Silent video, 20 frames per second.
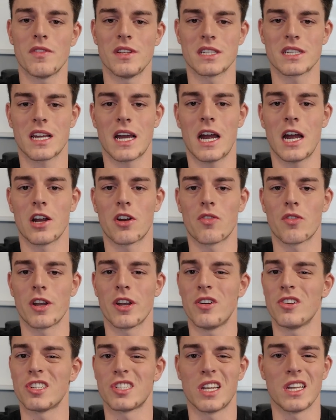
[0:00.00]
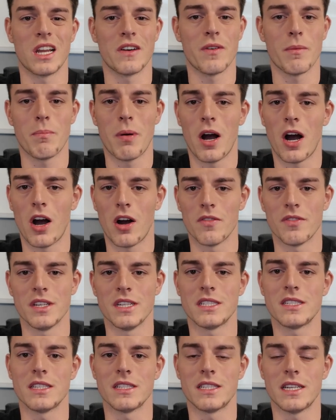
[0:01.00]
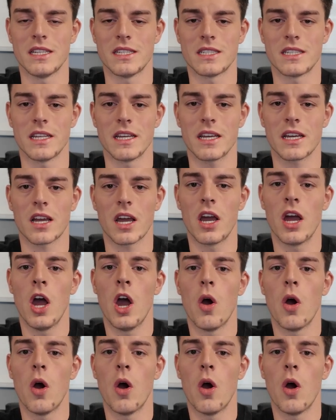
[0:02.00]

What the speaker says: this category or just another part of this statistic,